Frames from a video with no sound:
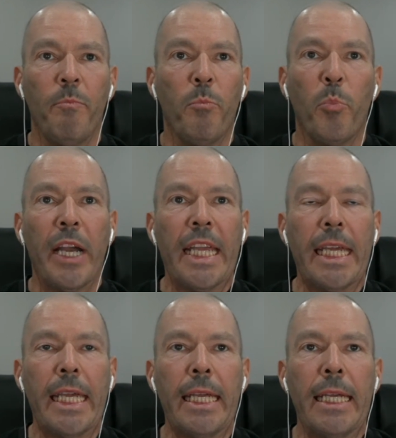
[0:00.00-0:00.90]

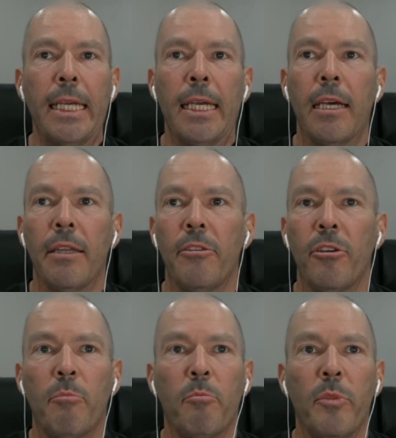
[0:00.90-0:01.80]
braking and
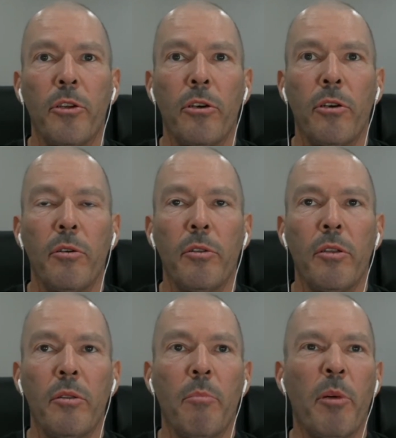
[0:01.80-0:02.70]

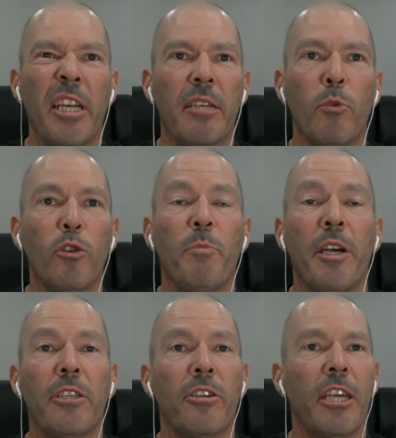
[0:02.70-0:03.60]
the bike, most
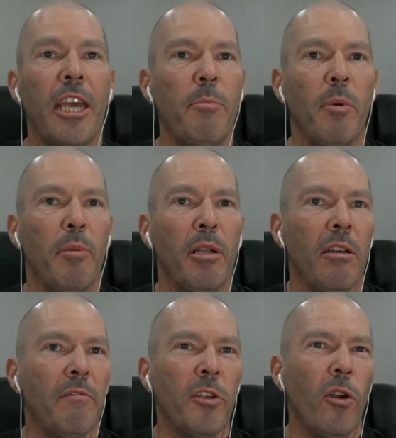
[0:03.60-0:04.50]
bikes are capable
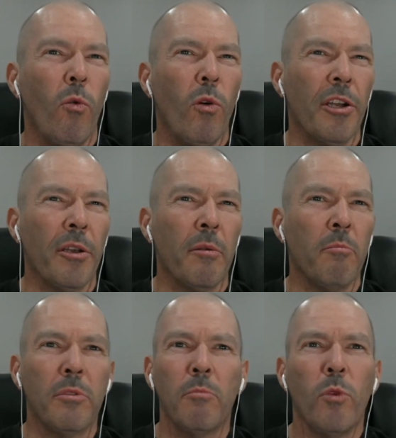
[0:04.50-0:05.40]
of
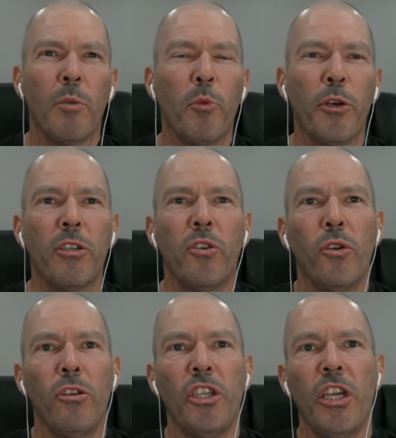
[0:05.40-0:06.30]

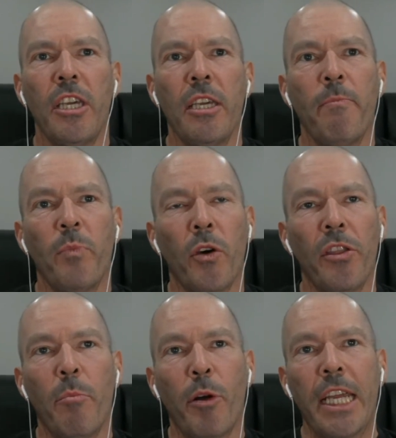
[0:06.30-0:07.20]
1.2 G on
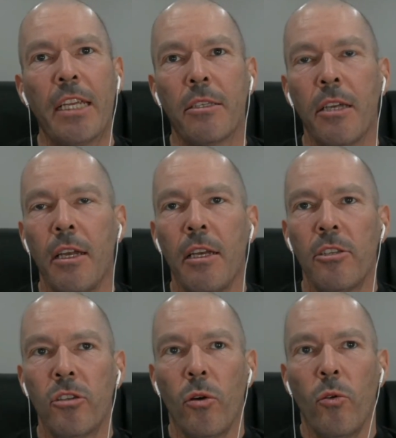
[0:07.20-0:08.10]
the brakes.
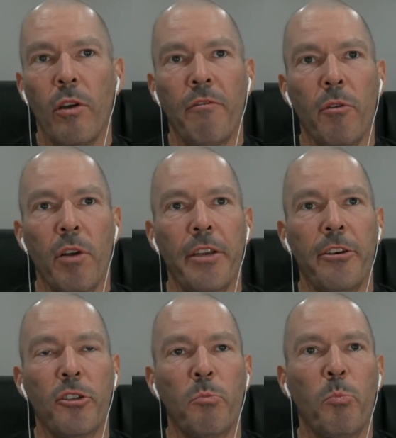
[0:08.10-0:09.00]
So if the
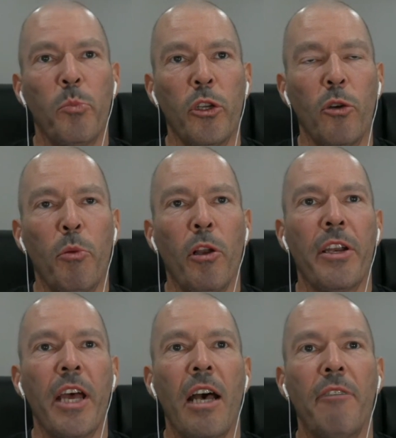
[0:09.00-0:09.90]
rider's pulling
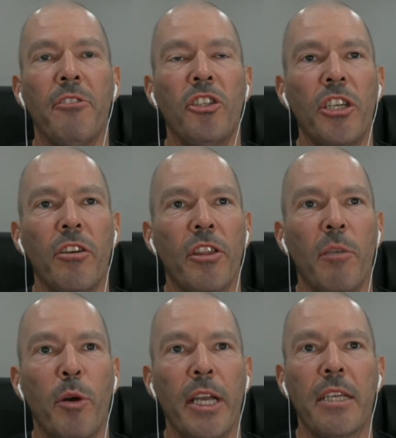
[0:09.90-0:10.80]
half a G on the
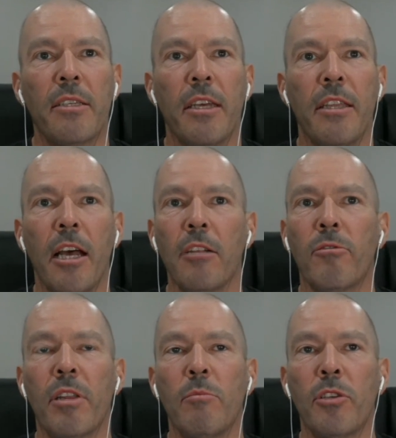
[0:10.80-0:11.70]
brakes, then the
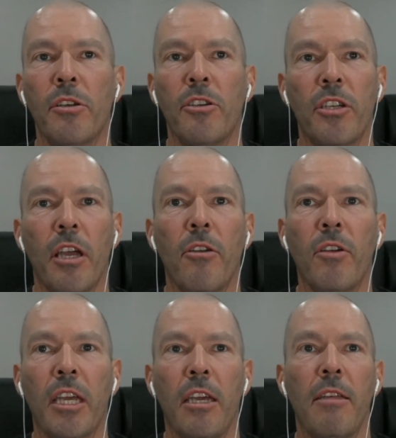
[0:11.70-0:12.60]
algorithms understand,
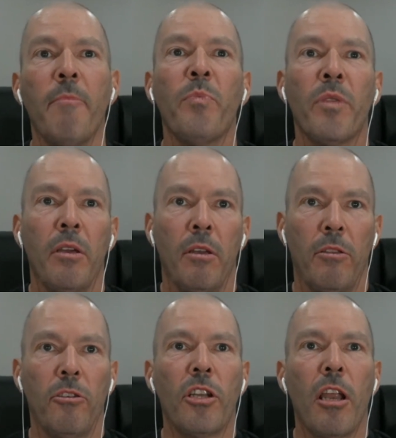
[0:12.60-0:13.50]
okay,
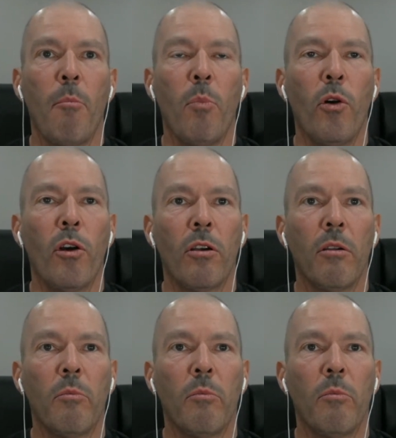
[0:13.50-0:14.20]
there's a lot more